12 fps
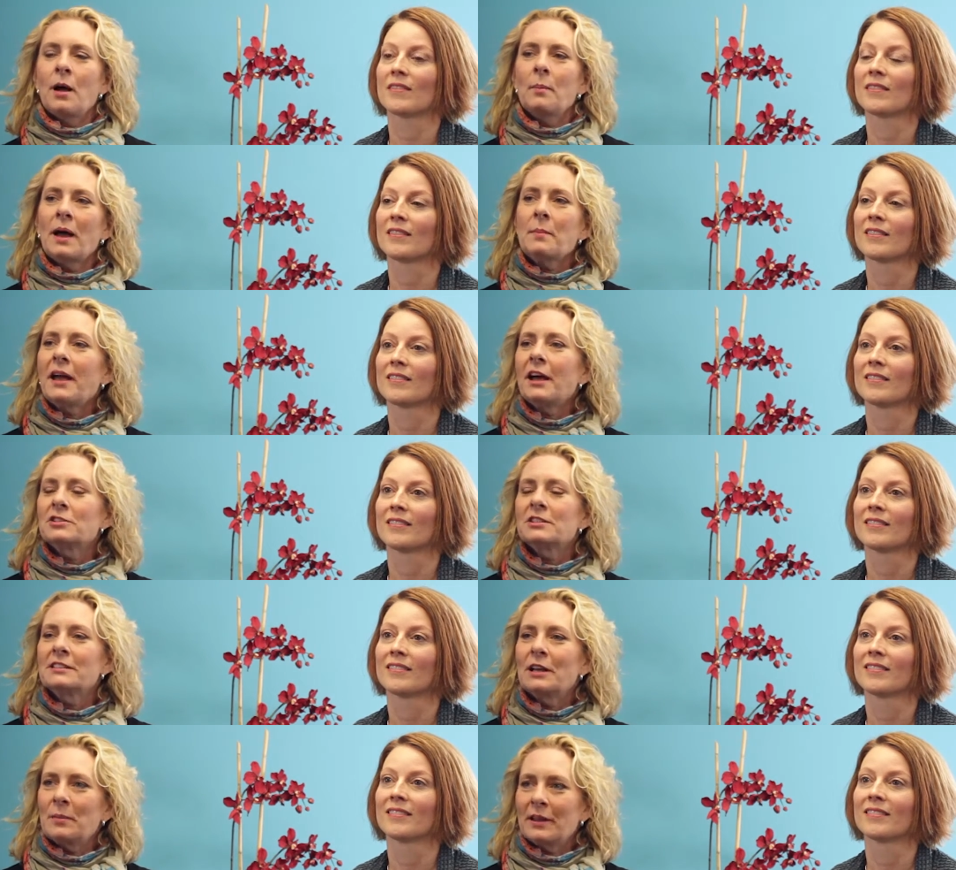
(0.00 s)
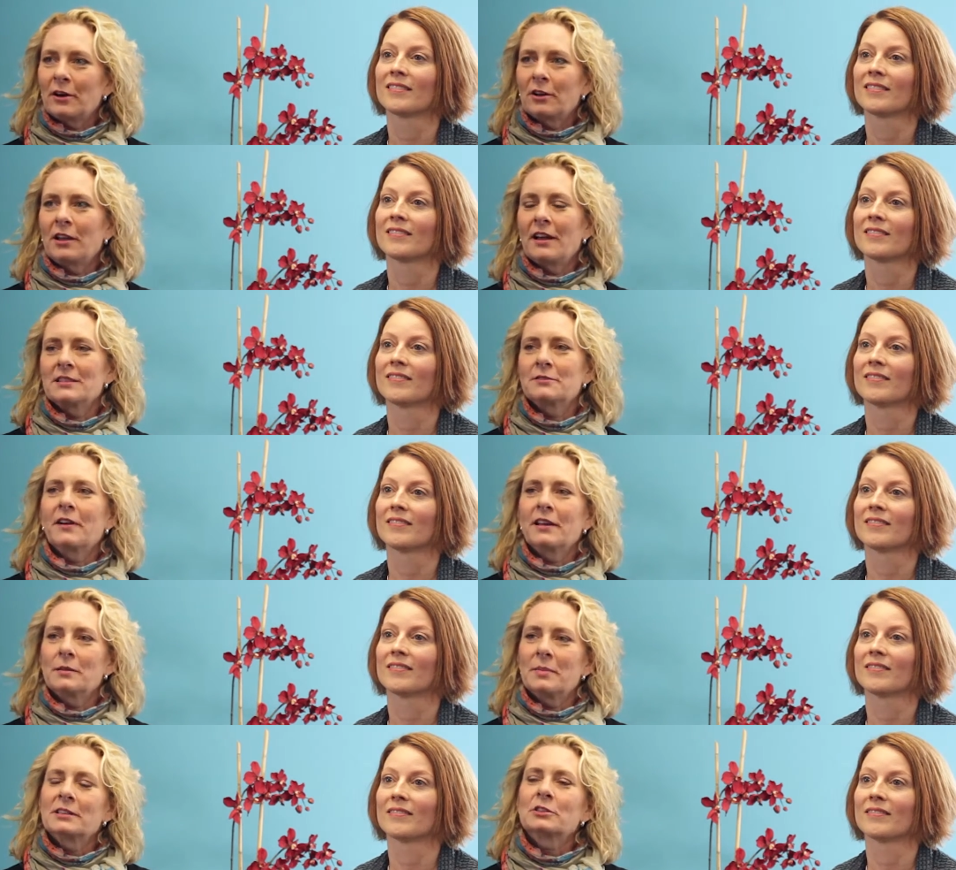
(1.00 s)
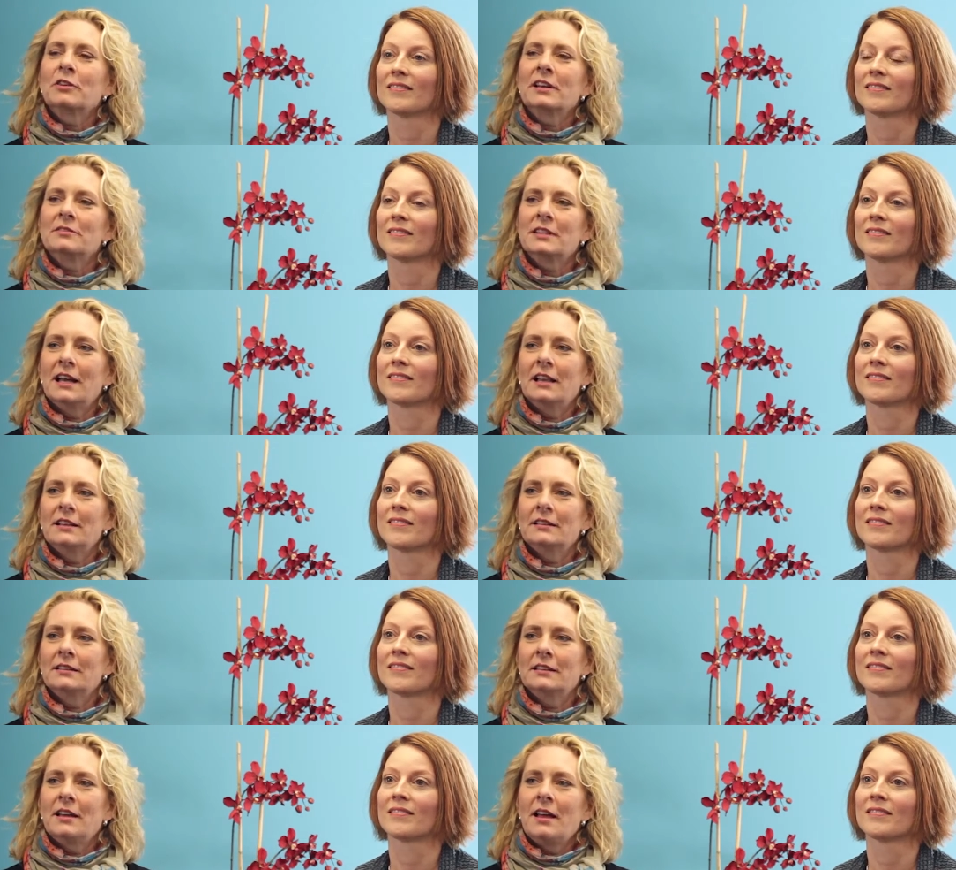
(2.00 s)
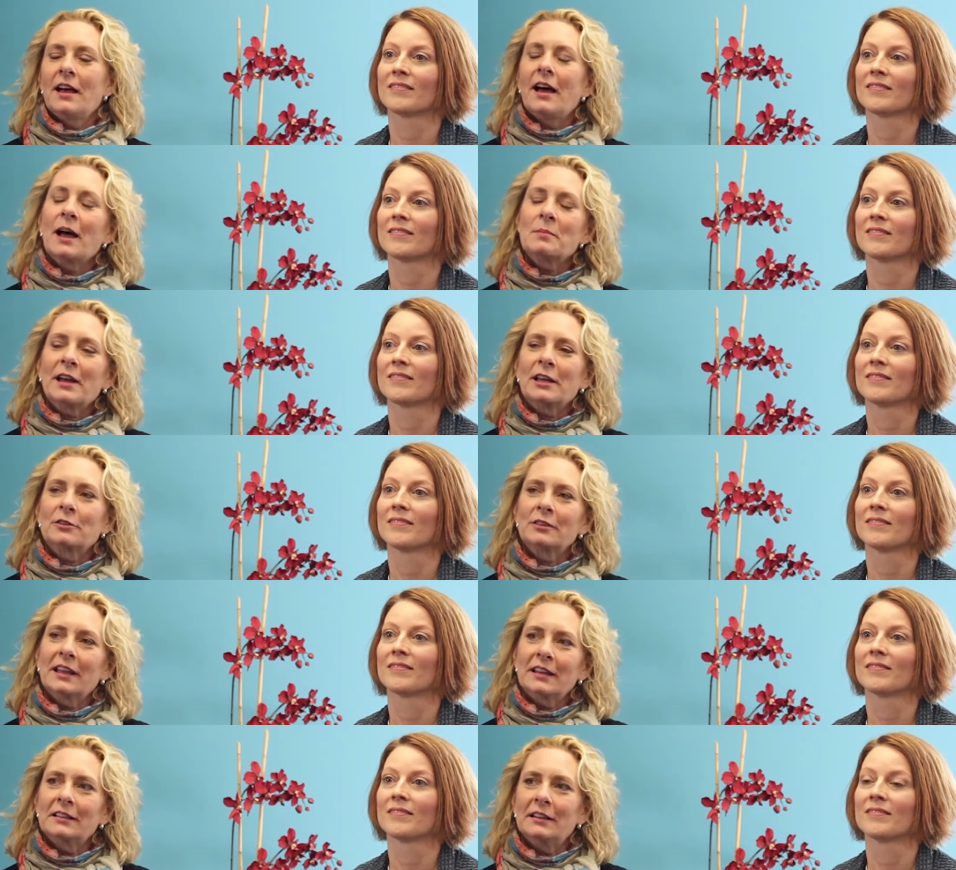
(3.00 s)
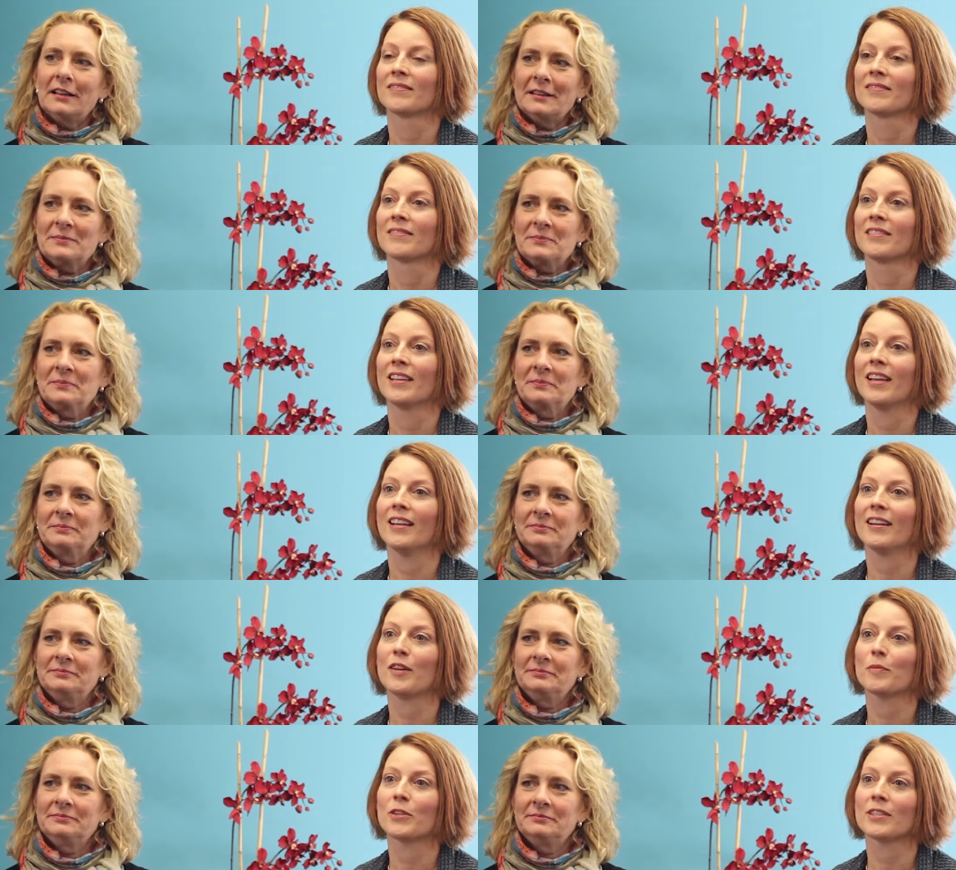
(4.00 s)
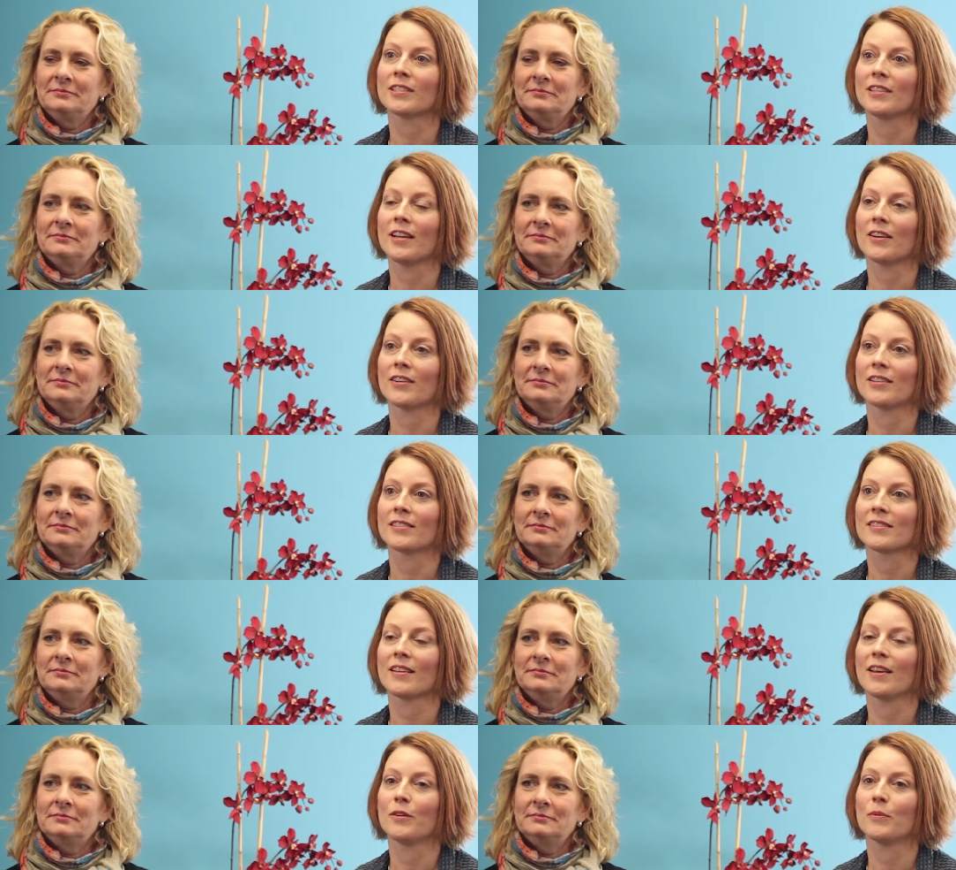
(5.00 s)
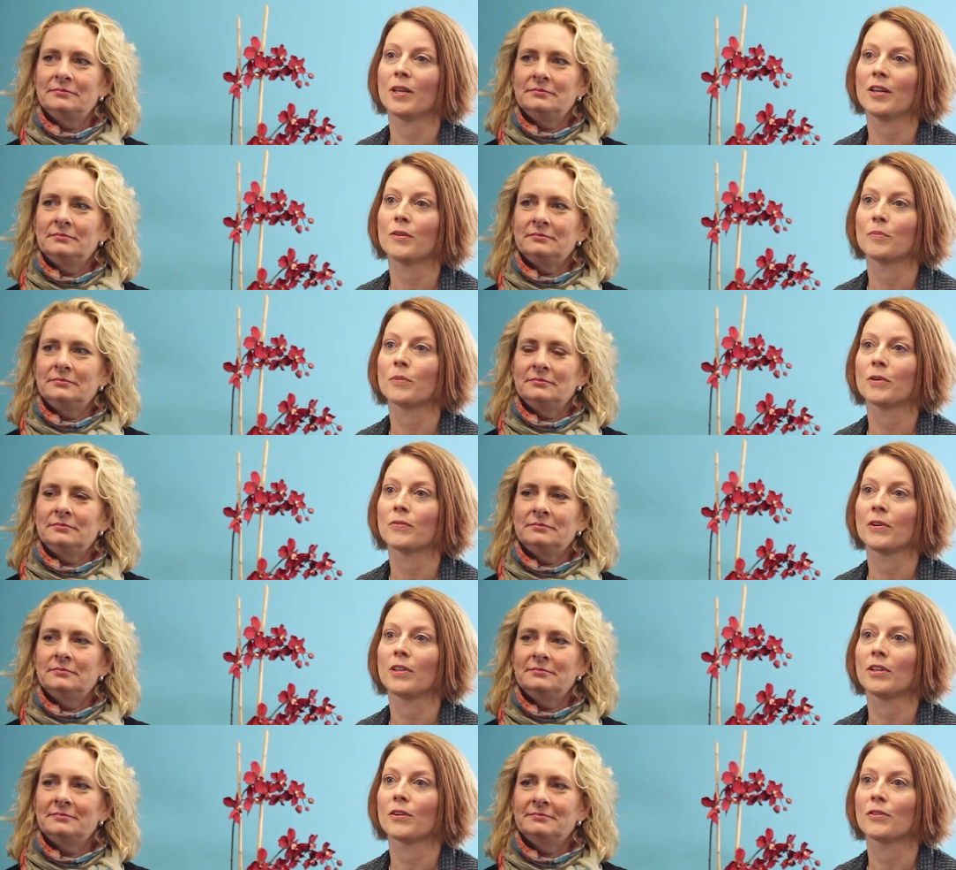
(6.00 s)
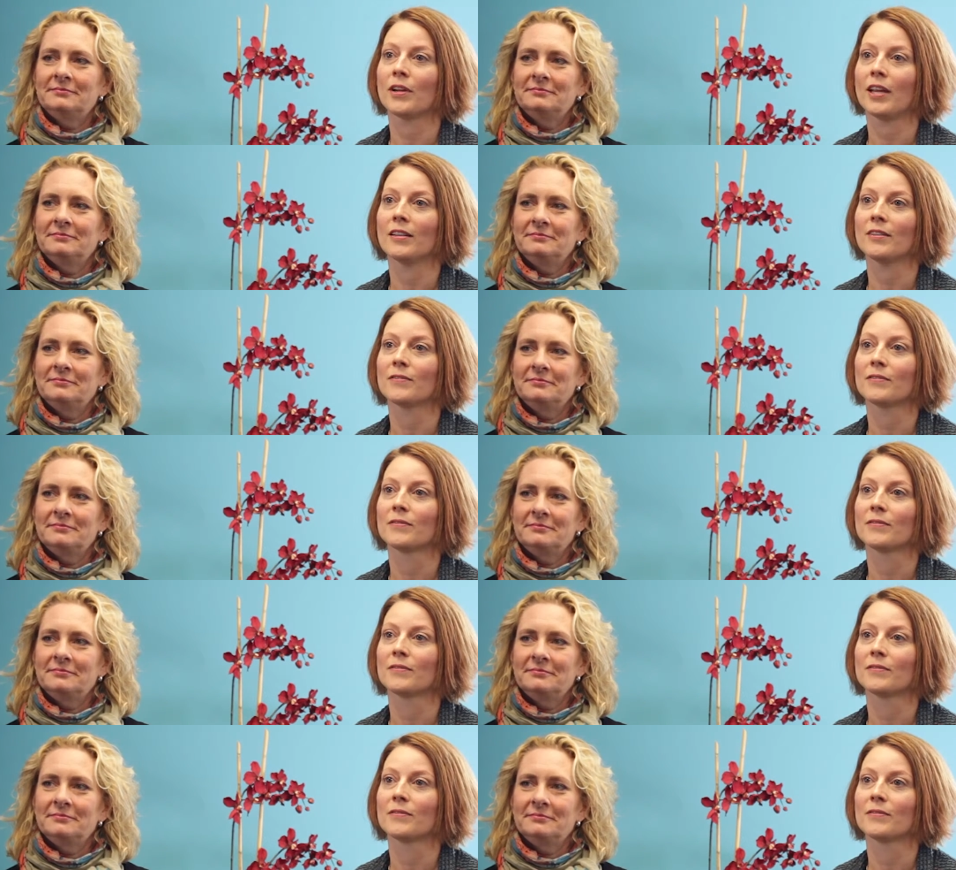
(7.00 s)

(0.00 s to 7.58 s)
Speaker 1: My passion is helping our clients find the best creative talent. I'm Katherine Lang Klein. And I'm Kristen Harris,
Speaker 2: and we own Portfolio Creative.